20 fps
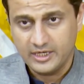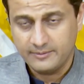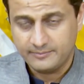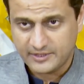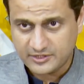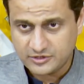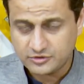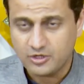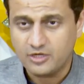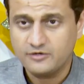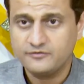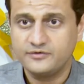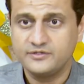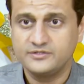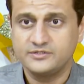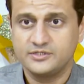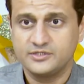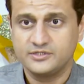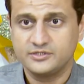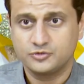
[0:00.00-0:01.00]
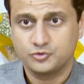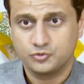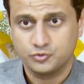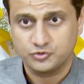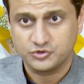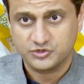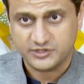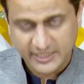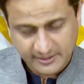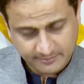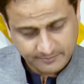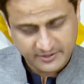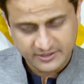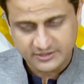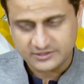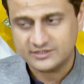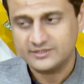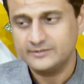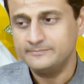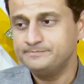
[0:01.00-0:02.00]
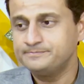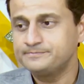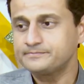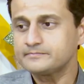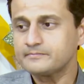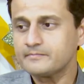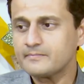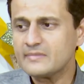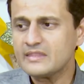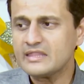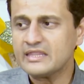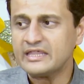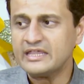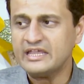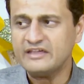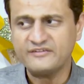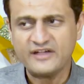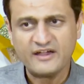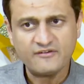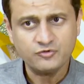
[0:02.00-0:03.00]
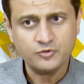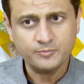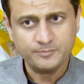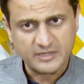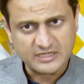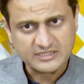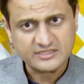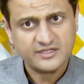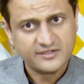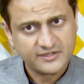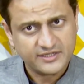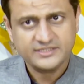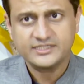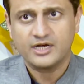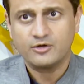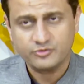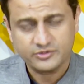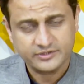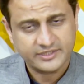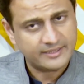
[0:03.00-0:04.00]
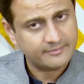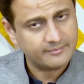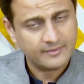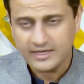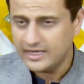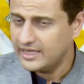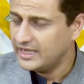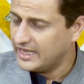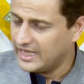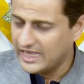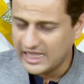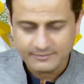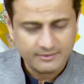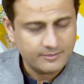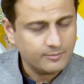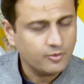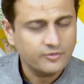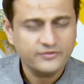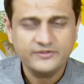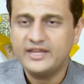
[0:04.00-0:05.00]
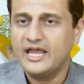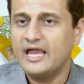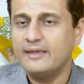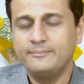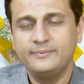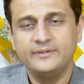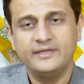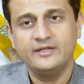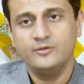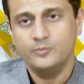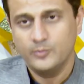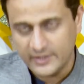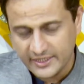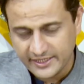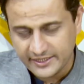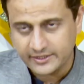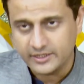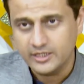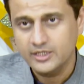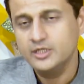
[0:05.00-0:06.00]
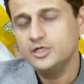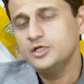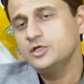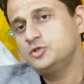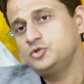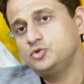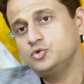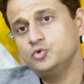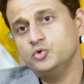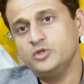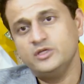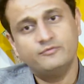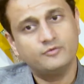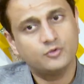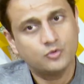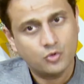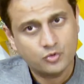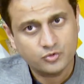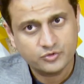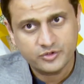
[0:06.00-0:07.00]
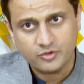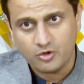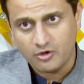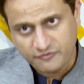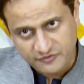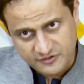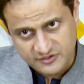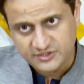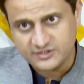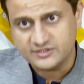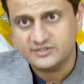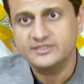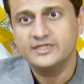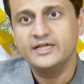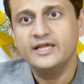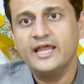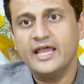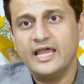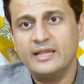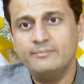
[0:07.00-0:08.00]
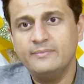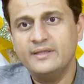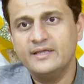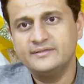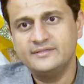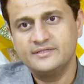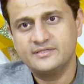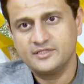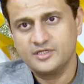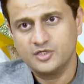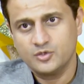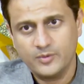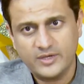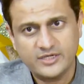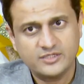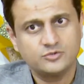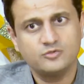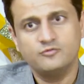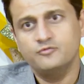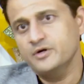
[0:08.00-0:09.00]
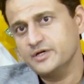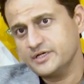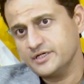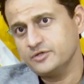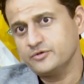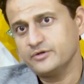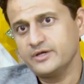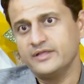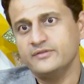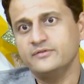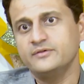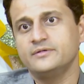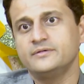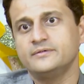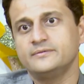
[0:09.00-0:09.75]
press conferences, through statements. If I have to personally reach out to them, I'll be more than happy and willing to even go to their offices and make this request of working together.